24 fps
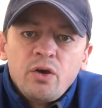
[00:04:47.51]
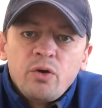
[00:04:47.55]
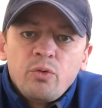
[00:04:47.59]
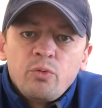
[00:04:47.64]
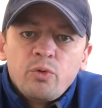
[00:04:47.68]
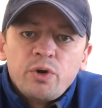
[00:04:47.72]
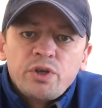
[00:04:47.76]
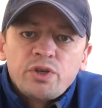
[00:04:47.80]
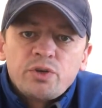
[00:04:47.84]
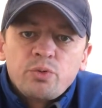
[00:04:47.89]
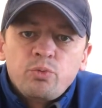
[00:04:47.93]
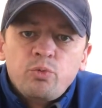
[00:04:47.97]

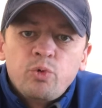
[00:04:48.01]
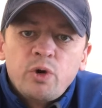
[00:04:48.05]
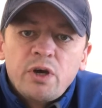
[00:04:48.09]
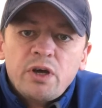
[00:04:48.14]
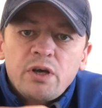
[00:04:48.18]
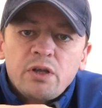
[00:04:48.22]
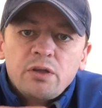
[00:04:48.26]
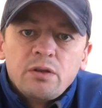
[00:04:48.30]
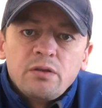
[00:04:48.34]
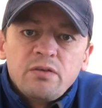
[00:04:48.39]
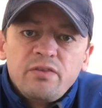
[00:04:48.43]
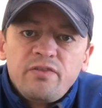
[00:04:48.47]
which
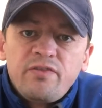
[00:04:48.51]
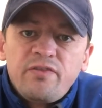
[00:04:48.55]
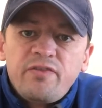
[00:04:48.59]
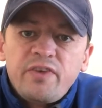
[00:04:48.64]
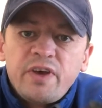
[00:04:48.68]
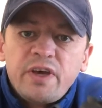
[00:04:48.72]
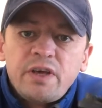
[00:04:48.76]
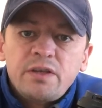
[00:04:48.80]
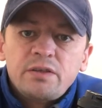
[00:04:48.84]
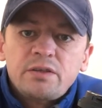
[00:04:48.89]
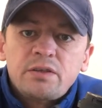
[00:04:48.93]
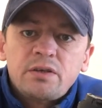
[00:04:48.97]
will
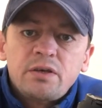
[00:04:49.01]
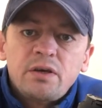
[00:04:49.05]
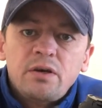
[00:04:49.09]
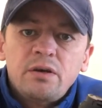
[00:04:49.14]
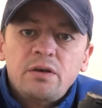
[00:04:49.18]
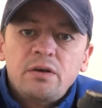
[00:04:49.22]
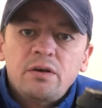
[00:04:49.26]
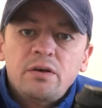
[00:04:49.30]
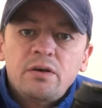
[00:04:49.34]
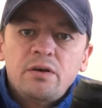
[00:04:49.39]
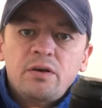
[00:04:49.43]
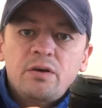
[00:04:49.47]
fit
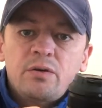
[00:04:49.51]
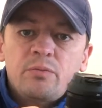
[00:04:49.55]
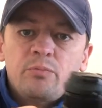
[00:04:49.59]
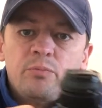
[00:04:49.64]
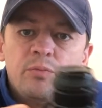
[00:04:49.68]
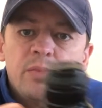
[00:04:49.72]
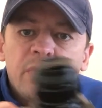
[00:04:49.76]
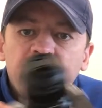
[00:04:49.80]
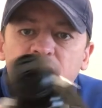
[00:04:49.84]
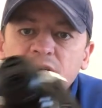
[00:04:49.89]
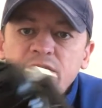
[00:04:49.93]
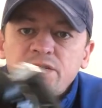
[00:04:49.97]

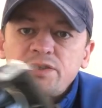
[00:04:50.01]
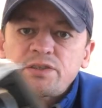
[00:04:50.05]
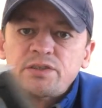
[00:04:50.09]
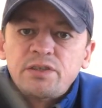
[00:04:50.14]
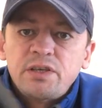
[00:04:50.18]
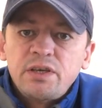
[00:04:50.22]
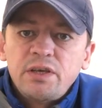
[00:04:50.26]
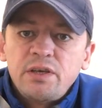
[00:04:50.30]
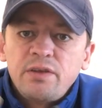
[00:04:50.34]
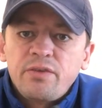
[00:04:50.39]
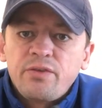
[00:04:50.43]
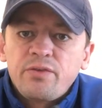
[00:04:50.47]
my
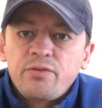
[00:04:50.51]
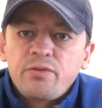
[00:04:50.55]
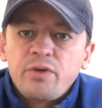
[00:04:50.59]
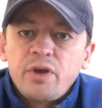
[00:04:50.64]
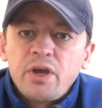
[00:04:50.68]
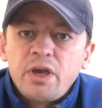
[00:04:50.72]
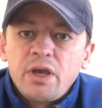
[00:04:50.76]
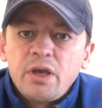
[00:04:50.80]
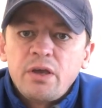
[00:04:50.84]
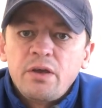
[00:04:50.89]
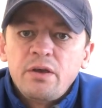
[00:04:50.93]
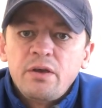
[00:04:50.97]

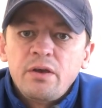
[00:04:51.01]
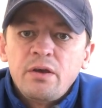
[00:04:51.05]
X-T3,